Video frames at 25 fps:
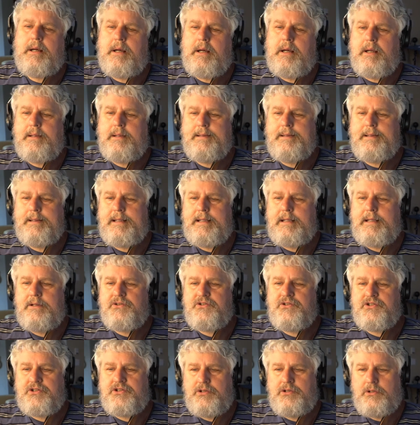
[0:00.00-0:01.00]

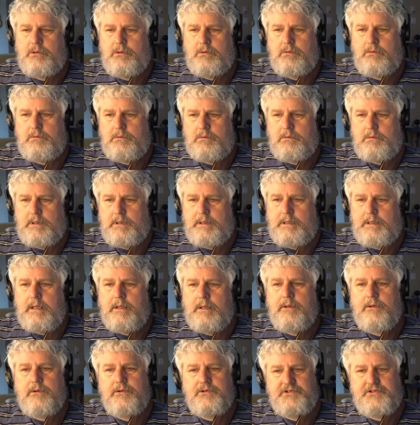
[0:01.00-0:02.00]
leads to
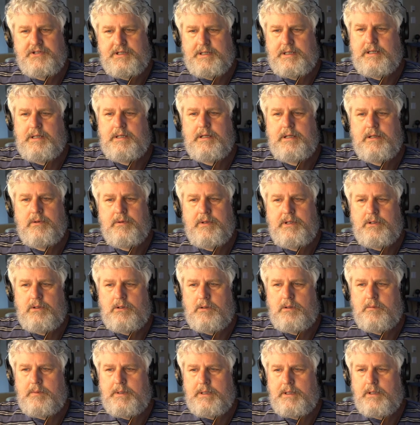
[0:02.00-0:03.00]
another secondary
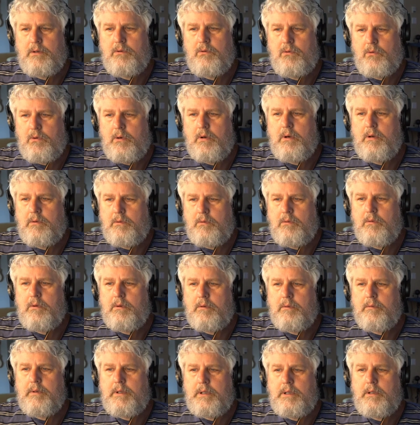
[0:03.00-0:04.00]
dominant chord,
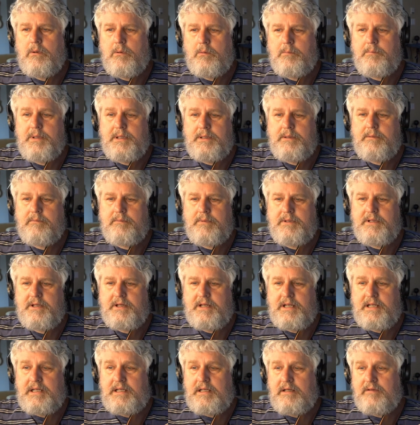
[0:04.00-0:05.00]
but the
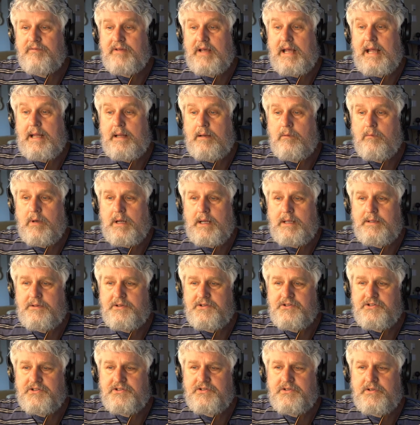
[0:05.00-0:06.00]
key of A, right?
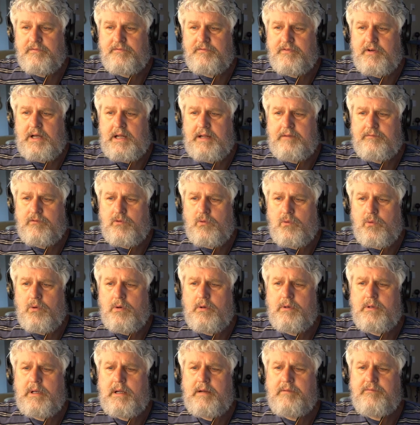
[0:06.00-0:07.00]
This is the 5
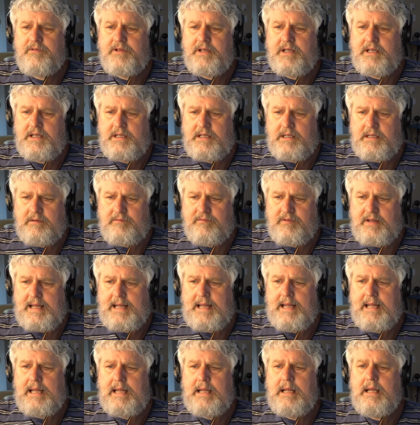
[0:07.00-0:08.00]
chord of the key of
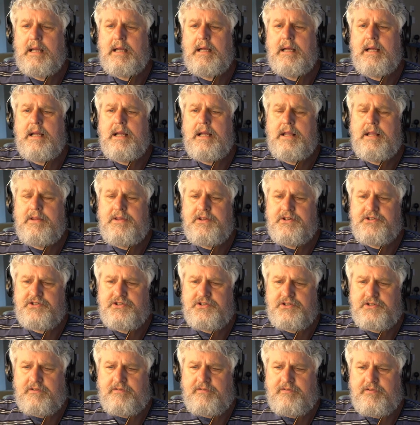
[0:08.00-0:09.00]
A. This
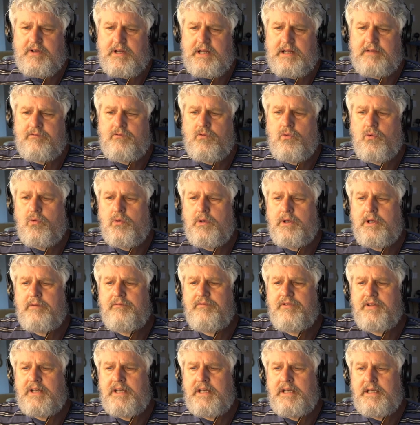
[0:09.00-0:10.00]
is the 5 chord
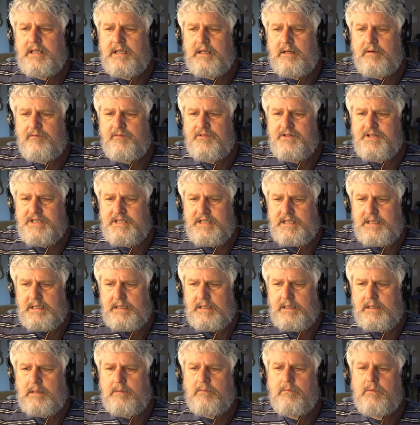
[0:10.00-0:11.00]
of the key of
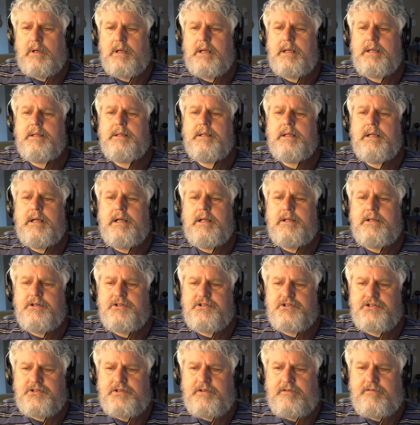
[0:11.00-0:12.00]
D, right?
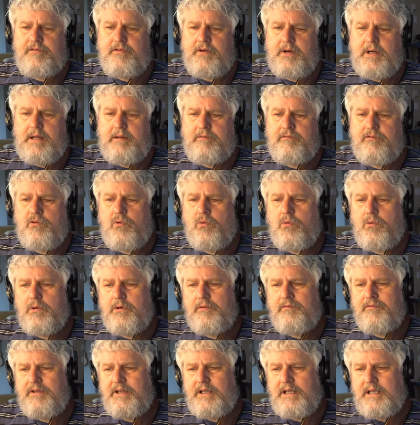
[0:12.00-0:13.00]
This is the 5
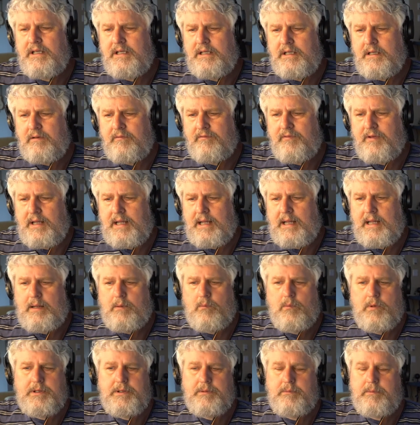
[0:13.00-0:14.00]
chord of the key of
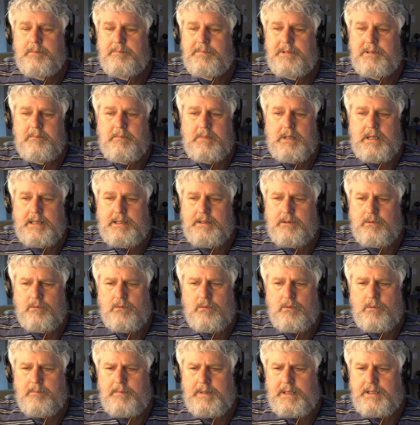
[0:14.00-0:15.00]
A, whether it be minor
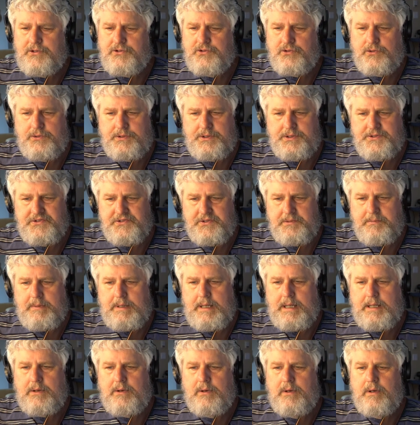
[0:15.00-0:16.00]
or major, doesn't
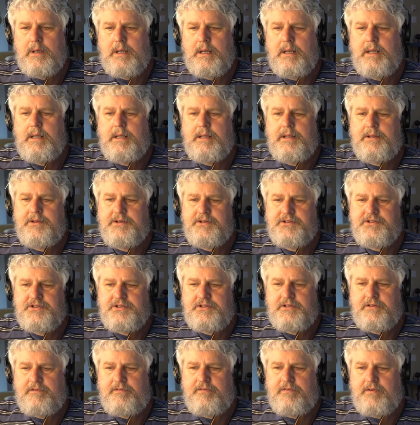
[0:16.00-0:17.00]
matter. This
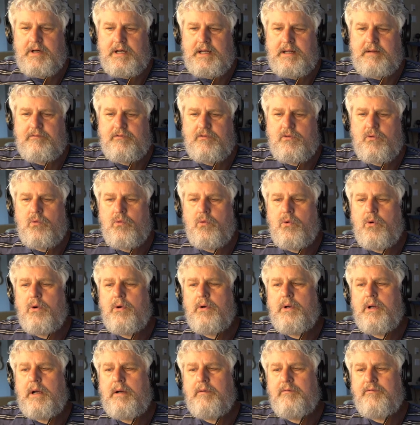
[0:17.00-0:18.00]
is the 5
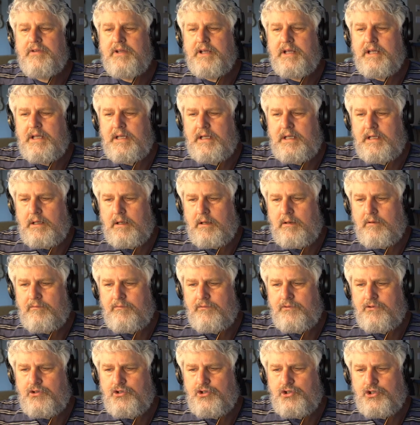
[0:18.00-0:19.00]
chord of the key
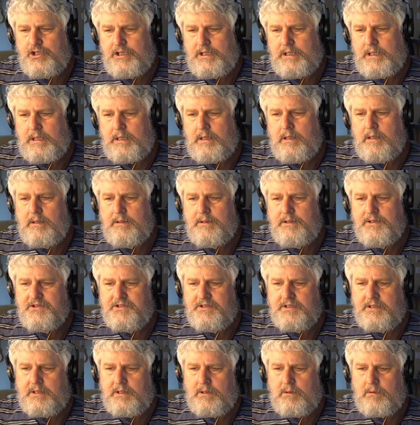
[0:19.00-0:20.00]
of G, and
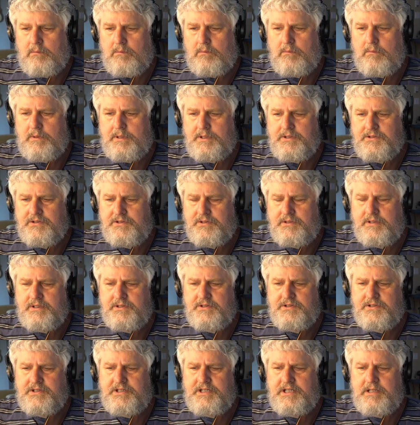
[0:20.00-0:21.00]
this
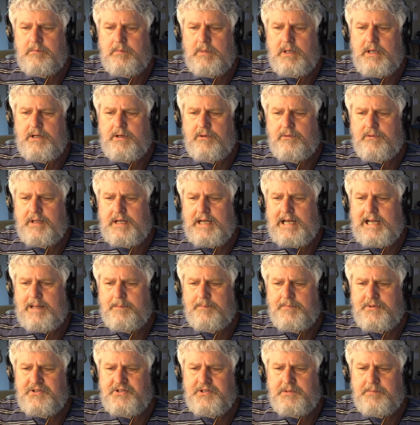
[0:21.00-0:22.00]
D minor that
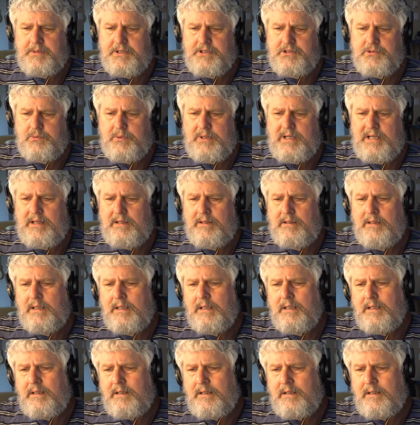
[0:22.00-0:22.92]
happens in between,